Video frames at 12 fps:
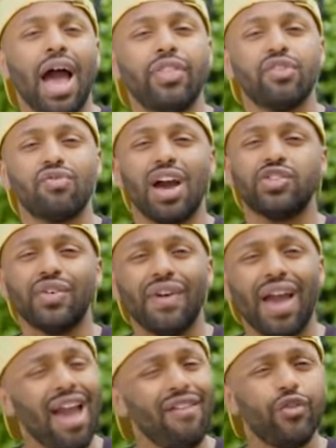and the rights of
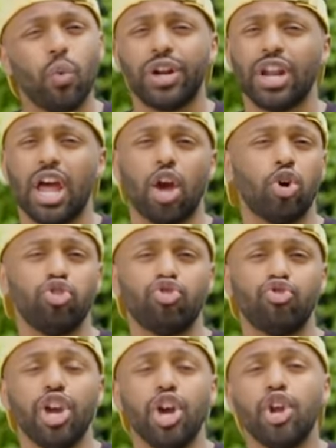everyone in our
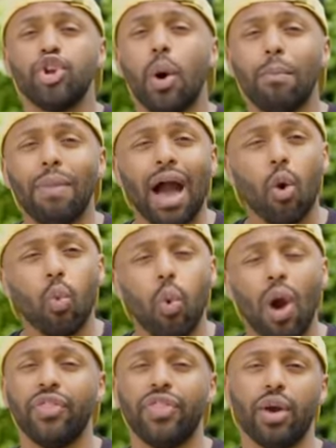country, no matter
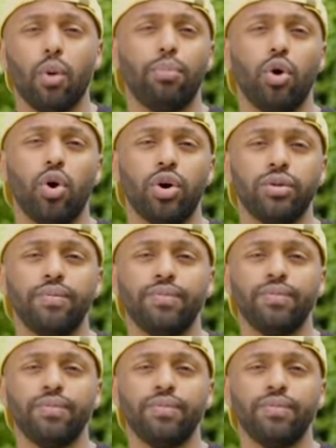where they were born.